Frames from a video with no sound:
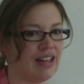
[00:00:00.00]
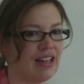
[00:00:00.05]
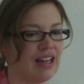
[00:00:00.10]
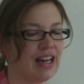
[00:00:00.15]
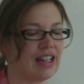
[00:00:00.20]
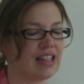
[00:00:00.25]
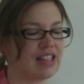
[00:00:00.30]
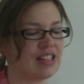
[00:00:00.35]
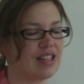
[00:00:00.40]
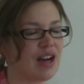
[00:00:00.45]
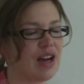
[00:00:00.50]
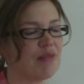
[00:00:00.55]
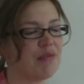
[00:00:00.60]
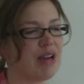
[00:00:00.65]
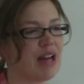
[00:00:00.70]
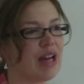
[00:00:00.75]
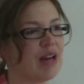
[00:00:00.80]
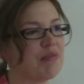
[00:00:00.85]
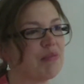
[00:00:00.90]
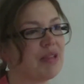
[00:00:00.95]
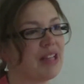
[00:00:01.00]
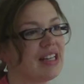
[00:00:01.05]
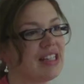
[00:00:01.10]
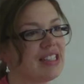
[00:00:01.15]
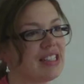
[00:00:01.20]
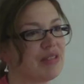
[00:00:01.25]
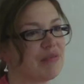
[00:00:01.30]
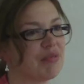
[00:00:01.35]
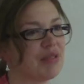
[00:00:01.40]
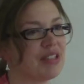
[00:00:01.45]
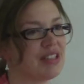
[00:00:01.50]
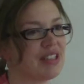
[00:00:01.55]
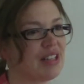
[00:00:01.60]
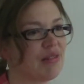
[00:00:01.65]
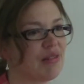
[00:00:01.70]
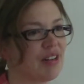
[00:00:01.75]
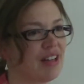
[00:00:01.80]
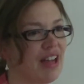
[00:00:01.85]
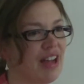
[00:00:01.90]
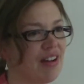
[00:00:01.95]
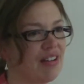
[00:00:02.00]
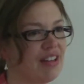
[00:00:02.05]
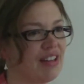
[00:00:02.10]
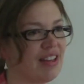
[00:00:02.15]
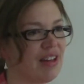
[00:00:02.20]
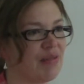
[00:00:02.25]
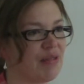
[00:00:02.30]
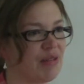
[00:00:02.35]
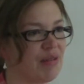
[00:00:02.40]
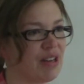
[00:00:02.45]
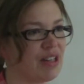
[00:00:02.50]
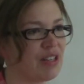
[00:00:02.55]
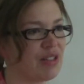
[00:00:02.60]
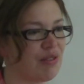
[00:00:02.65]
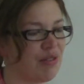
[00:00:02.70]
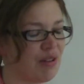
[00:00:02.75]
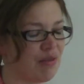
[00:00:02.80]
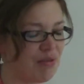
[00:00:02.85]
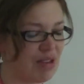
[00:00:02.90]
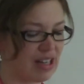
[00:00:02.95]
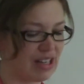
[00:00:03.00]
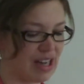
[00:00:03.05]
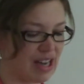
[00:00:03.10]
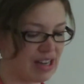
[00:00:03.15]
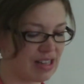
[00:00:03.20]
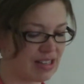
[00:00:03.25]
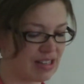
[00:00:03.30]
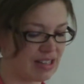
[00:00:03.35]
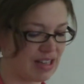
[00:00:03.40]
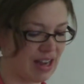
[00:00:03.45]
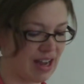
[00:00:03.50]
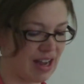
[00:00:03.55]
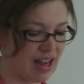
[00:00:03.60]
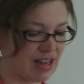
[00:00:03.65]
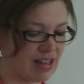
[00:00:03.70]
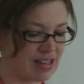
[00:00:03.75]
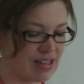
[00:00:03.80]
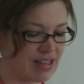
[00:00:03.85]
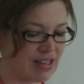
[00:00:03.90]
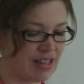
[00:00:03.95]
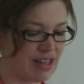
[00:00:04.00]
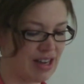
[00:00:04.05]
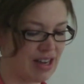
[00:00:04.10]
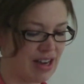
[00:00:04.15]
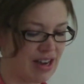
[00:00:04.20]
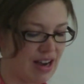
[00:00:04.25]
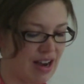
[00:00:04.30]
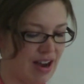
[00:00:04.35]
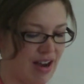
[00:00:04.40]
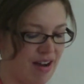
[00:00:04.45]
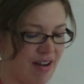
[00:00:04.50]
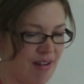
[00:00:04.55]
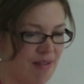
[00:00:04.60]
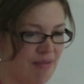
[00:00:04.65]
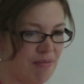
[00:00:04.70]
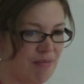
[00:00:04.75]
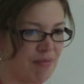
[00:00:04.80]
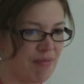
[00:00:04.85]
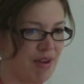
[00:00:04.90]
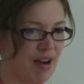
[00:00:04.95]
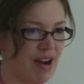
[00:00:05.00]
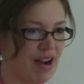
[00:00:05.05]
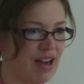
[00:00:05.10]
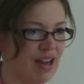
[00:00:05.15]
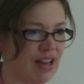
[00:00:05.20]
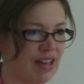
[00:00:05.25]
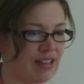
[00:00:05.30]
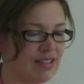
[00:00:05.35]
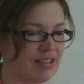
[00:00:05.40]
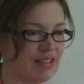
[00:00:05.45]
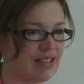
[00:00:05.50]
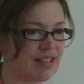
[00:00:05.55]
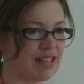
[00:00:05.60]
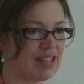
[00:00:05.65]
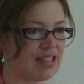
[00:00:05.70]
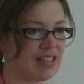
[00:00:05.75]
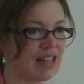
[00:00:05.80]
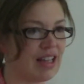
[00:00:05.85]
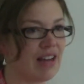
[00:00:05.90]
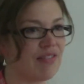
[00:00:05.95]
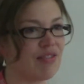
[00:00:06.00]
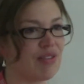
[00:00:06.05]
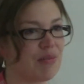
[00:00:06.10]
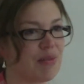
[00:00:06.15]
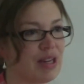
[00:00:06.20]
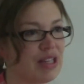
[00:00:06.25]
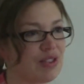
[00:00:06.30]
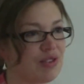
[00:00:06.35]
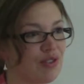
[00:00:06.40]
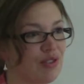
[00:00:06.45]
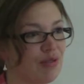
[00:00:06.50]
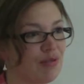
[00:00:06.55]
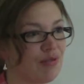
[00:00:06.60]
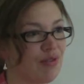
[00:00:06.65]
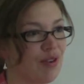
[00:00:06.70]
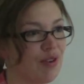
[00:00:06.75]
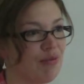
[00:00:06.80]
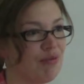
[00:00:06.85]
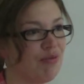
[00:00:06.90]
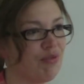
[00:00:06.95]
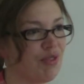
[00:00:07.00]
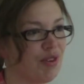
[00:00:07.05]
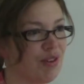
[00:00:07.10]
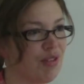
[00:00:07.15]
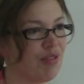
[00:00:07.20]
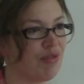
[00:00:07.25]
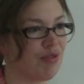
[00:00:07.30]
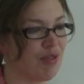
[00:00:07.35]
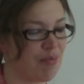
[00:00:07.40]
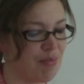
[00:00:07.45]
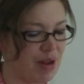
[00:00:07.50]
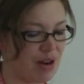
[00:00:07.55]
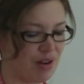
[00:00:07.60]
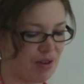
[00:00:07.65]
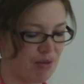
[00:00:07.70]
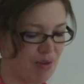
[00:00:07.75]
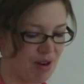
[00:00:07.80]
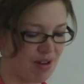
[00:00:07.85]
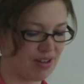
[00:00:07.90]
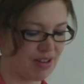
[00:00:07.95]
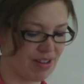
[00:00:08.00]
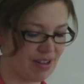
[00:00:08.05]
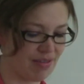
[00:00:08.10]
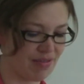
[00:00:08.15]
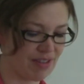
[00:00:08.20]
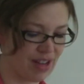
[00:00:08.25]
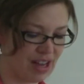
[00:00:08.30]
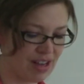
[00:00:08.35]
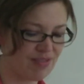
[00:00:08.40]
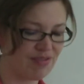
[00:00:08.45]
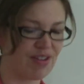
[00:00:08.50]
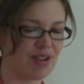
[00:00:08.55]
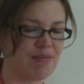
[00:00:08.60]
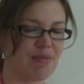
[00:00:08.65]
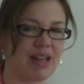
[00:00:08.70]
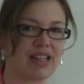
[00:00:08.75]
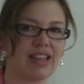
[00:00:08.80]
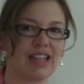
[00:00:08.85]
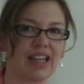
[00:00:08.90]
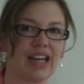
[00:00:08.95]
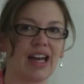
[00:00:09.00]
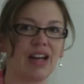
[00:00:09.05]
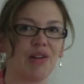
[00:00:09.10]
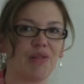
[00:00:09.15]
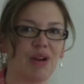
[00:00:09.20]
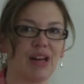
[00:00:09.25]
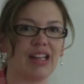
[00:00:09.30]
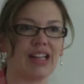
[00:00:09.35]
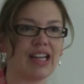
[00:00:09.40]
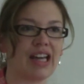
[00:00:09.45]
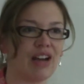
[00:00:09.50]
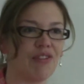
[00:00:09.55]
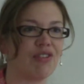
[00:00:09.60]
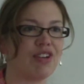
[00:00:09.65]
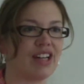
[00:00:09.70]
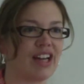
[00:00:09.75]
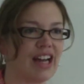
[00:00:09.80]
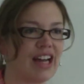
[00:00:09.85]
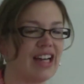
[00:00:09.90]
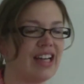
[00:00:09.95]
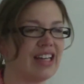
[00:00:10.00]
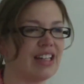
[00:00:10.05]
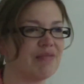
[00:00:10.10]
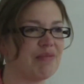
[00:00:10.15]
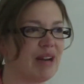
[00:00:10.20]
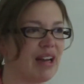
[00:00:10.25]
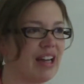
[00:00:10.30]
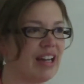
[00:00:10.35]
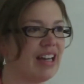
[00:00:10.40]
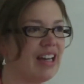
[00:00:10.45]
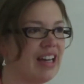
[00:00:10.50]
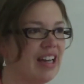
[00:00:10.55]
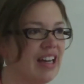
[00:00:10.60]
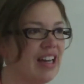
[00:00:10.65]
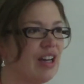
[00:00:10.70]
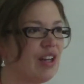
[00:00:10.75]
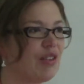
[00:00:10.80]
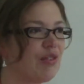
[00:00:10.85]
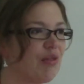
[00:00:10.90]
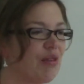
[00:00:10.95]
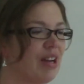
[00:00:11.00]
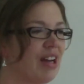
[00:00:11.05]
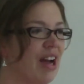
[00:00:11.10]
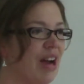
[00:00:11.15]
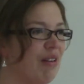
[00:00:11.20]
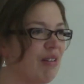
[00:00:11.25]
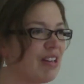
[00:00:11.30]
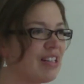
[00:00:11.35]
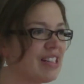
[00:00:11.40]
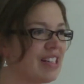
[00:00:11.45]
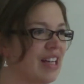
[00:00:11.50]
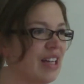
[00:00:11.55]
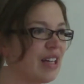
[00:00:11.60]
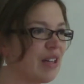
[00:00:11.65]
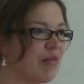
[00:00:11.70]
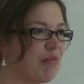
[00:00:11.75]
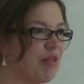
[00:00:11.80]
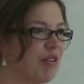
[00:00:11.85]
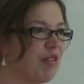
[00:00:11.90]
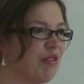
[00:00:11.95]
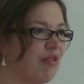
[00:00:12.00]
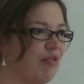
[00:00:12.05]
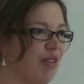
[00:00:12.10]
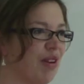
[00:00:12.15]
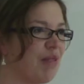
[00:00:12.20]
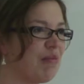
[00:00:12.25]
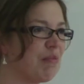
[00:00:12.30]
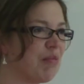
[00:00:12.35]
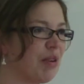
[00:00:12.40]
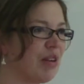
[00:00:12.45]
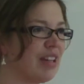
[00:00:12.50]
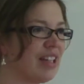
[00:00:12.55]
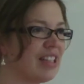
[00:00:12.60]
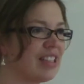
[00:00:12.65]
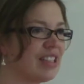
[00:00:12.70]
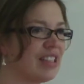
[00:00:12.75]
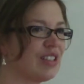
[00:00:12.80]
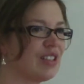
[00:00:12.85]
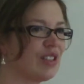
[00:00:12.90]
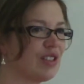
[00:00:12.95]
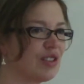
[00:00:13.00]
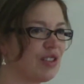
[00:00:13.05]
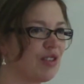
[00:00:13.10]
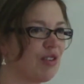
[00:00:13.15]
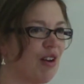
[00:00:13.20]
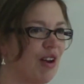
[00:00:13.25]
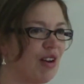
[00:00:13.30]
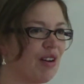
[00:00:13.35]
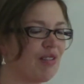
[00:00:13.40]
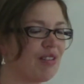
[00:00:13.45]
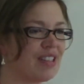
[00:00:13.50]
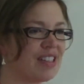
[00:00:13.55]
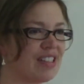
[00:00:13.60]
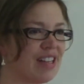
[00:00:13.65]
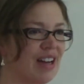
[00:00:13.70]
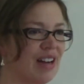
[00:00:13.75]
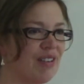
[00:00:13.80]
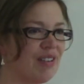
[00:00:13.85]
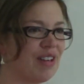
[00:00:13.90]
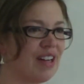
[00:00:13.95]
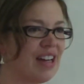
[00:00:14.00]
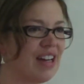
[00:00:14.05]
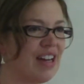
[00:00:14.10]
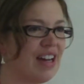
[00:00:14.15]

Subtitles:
At the time, we had a place in Prince Edward County that we went to on weekends, and I since left the Bay Street firm for better quality of life. I made the getaway the everyday, and my 3-hour-a-day commute from Burlington to Toronto is now